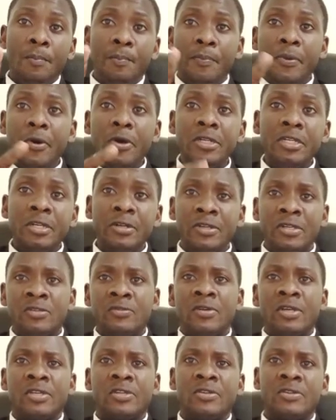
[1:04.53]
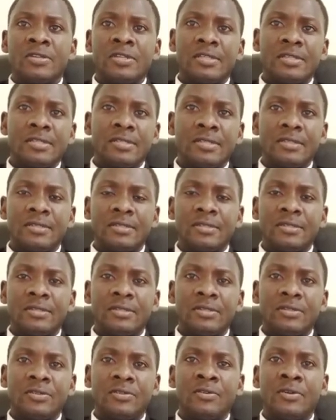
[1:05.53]
put restrictions
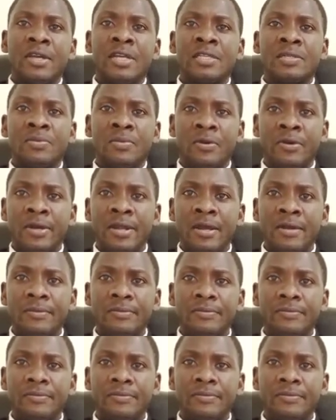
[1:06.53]
to its border,